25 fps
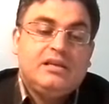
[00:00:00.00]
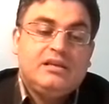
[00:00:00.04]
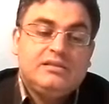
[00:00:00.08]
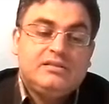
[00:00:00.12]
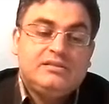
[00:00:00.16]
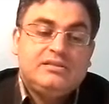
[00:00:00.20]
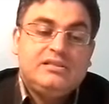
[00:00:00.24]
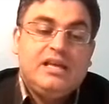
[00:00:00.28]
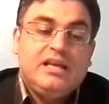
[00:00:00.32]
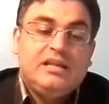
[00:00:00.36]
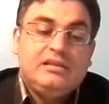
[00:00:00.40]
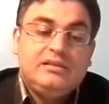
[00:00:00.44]

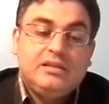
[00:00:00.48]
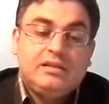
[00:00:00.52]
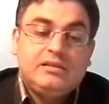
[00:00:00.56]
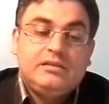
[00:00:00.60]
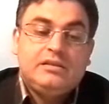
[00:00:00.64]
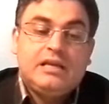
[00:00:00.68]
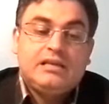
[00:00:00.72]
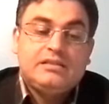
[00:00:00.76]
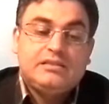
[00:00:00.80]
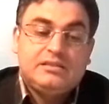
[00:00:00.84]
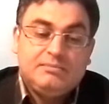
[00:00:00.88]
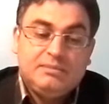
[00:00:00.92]

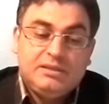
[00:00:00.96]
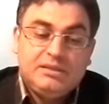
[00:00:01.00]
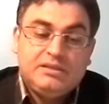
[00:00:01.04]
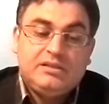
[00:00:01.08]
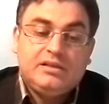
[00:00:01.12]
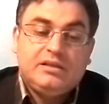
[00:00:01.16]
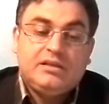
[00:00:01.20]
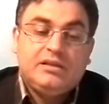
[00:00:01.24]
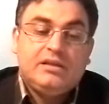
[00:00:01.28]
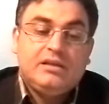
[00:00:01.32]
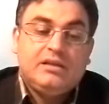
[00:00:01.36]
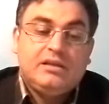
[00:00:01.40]
standard
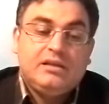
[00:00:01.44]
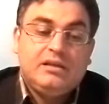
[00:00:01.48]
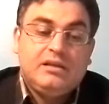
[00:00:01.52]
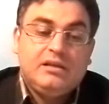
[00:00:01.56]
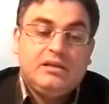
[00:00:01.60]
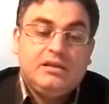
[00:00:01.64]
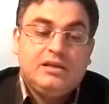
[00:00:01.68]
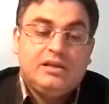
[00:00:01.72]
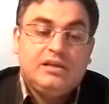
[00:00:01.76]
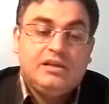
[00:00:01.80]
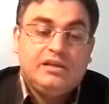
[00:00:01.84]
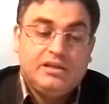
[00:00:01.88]
asymmetric
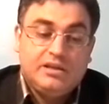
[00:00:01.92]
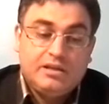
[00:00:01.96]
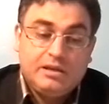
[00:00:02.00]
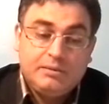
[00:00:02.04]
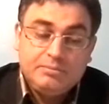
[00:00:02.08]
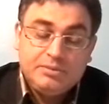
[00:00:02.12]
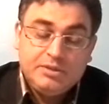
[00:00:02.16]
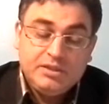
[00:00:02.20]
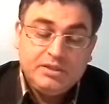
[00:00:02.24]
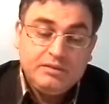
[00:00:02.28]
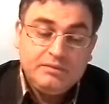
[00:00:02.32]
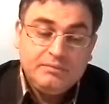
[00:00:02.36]

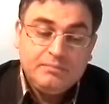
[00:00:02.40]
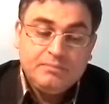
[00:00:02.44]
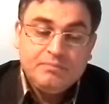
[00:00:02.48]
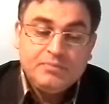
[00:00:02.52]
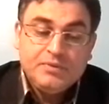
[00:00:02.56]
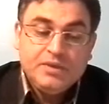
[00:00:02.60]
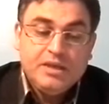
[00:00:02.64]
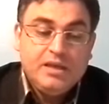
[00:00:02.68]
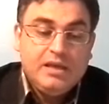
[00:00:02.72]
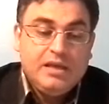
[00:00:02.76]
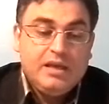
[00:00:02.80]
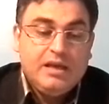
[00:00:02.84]
encryption.
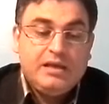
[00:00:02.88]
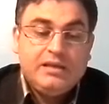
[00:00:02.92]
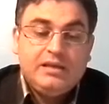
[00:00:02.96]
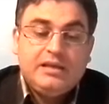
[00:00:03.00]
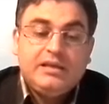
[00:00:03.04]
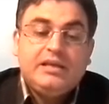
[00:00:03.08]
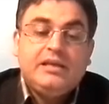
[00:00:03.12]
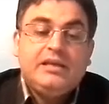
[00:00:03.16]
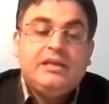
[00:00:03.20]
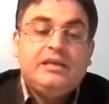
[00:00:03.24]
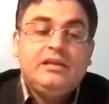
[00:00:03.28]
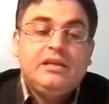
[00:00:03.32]
And
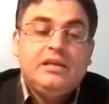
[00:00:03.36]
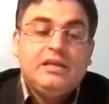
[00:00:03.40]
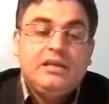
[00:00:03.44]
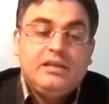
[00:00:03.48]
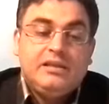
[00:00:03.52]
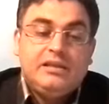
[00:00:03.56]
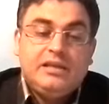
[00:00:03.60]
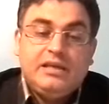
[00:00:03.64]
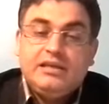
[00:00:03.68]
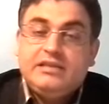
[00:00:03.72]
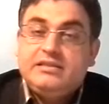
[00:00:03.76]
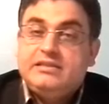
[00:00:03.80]
again,
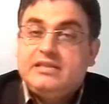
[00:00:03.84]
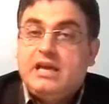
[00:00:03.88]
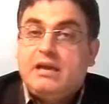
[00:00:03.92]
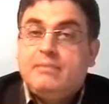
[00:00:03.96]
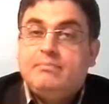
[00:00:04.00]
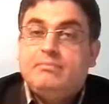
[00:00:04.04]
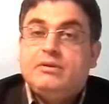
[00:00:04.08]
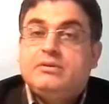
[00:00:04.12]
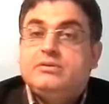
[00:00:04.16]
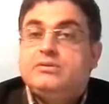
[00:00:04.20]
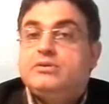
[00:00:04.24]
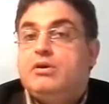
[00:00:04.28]
the
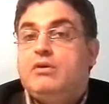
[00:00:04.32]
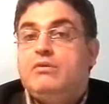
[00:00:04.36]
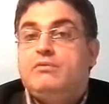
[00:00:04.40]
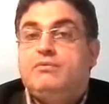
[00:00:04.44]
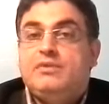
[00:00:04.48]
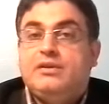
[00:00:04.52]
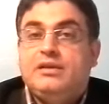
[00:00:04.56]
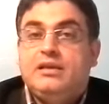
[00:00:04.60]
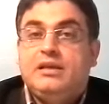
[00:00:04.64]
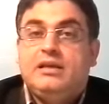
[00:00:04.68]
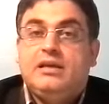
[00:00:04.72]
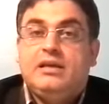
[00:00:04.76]
examples
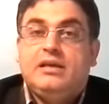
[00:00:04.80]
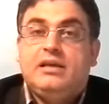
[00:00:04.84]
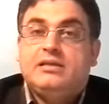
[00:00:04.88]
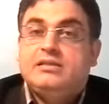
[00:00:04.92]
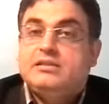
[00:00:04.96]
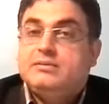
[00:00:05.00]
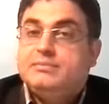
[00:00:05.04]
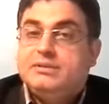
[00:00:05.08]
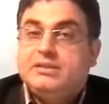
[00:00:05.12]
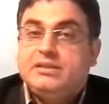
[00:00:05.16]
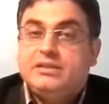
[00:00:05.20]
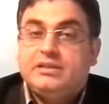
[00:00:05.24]
of
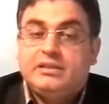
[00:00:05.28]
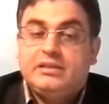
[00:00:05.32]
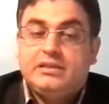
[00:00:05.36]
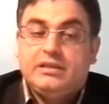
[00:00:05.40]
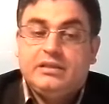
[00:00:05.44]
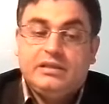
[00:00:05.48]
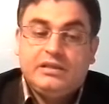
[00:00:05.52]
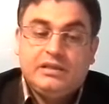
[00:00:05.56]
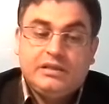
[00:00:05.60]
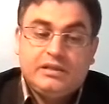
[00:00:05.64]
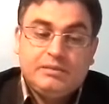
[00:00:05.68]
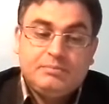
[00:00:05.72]
asymmetric
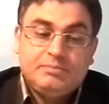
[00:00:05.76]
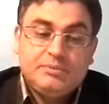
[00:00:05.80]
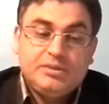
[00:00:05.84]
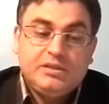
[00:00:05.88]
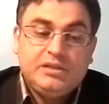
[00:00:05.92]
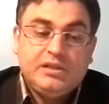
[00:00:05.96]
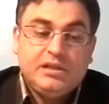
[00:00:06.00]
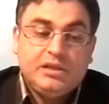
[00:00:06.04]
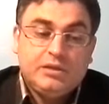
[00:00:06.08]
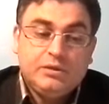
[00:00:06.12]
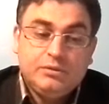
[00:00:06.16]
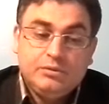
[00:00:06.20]

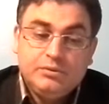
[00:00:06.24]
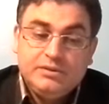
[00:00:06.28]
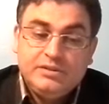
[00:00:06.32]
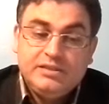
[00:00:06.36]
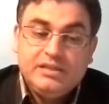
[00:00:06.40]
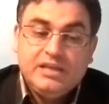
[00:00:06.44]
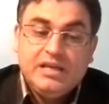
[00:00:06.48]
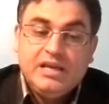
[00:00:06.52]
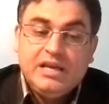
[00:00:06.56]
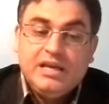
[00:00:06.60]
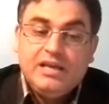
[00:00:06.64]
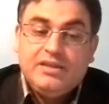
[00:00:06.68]
encryption
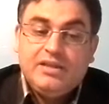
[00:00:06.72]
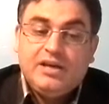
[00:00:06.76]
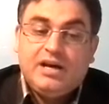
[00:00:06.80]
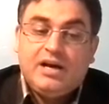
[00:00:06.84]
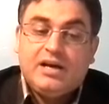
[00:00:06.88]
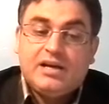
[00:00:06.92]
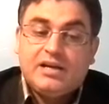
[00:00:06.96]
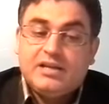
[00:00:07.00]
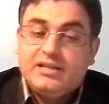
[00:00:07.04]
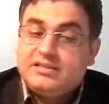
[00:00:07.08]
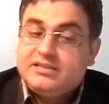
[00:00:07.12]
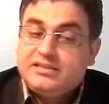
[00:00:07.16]
includes the
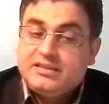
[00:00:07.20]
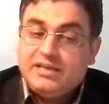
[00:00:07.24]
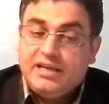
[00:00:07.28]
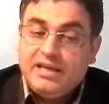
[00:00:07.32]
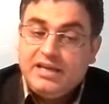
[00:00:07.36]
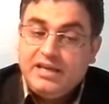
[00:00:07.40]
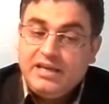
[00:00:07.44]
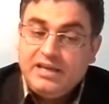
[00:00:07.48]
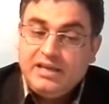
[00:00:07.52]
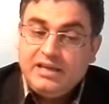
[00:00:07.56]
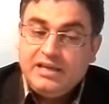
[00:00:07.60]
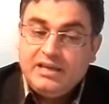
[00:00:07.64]

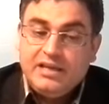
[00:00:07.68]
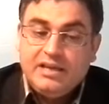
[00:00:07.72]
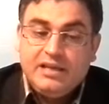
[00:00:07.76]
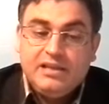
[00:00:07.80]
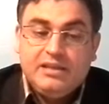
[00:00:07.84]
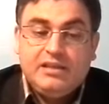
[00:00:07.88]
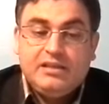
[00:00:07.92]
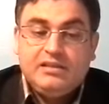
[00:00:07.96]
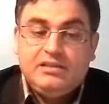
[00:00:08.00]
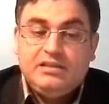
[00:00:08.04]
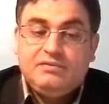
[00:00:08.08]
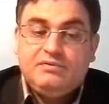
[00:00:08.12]
RSA,
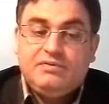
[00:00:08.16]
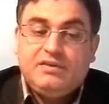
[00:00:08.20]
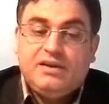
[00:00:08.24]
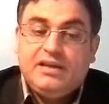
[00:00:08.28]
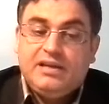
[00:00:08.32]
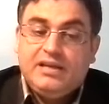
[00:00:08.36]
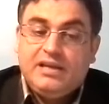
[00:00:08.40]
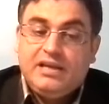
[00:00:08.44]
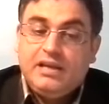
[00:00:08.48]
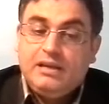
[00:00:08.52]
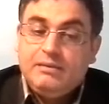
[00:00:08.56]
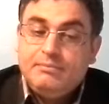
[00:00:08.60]
the
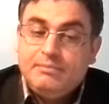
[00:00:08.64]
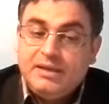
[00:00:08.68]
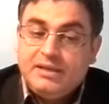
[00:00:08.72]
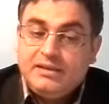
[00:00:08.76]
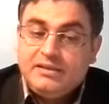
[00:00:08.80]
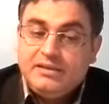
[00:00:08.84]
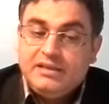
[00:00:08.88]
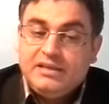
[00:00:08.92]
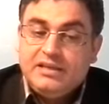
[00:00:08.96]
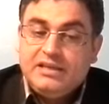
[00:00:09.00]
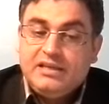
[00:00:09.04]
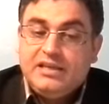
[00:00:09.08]

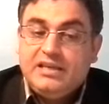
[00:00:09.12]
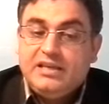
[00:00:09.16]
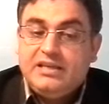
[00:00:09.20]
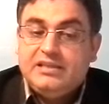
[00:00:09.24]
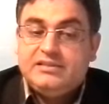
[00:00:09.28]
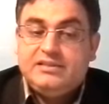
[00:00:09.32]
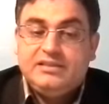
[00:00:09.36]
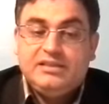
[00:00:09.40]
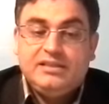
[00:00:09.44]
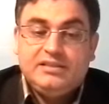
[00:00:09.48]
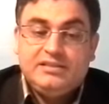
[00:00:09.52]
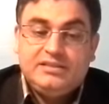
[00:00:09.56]
DeFi-Hellman,
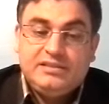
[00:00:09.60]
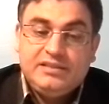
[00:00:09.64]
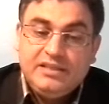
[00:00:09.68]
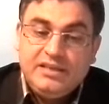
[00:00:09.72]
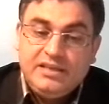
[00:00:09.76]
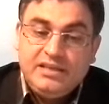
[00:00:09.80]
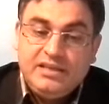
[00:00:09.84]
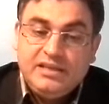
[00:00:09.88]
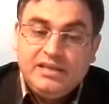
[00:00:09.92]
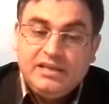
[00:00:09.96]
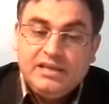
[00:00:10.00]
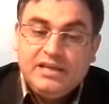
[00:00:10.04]

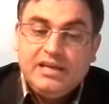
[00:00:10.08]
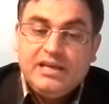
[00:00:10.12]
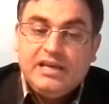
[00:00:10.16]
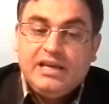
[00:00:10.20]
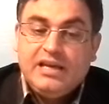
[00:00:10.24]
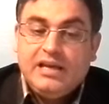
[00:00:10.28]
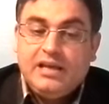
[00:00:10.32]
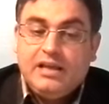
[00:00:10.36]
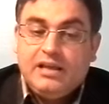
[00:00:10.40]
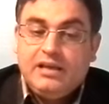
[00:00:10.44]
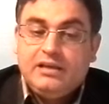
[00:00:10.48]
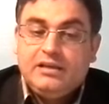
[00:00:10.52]
ECC,
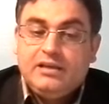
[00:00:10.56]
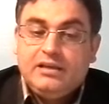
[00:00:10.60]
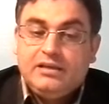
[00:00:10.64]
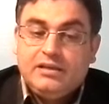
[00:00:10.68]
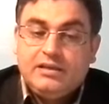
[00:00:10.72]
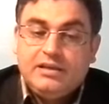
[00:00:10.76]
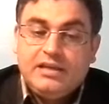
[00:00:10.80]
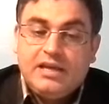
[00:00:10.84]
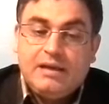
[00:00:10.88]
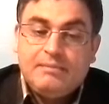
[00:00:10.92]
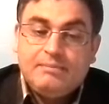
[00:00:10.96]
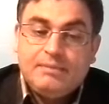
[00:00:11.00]

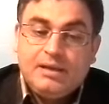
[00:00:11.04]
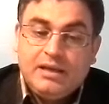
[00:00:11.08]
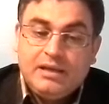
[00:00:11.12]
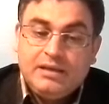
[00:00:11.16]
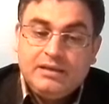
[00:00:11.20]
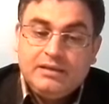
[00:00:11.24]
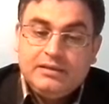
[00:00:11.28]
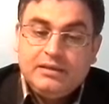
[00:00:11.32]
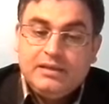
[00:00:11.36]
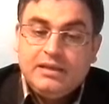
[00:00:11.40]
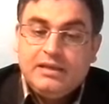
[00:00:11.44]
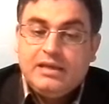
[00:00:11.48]

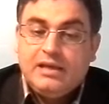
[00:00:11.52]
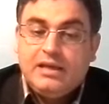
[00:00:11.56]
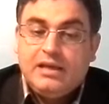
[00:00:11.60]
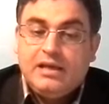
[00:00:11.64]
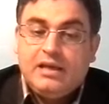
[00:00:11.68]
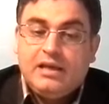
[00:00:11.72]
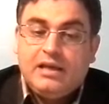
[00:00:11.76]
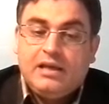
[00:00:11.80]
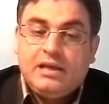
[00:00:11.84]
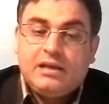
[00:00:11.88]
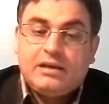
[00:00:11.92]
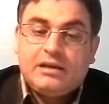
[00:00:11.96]
El-Gamal,
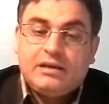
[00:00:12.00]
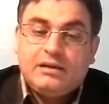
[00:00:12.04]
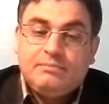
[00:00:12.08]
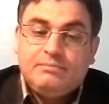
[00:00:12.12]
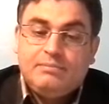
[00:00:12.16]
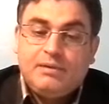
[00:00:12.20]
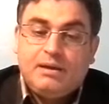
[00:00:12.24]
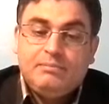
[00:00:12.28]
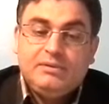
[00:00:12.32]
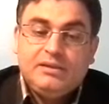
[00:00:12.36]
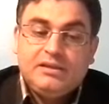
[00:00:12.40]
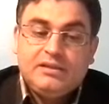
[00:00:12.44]

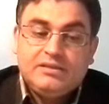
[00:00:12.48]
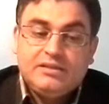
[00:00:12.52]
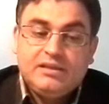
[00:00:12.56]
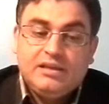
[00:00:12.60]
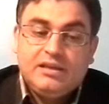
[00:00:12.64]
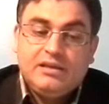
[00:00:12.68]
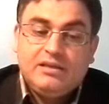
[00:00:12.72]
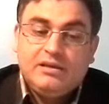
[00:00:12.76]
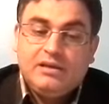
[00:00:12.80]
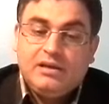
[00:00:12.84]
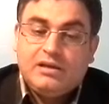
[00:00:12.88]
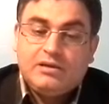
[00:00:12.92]

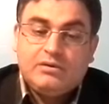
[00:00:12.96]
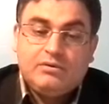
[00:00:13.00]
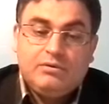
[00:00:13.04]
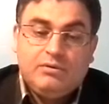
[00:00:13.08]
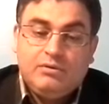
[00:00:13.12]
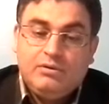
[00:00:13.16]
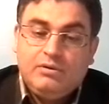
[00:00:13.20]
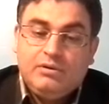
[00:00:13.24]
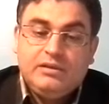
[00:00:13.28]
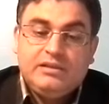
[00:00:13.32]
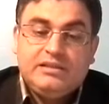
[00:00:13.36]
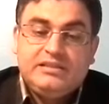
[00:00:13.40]
are
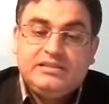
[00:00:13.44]
all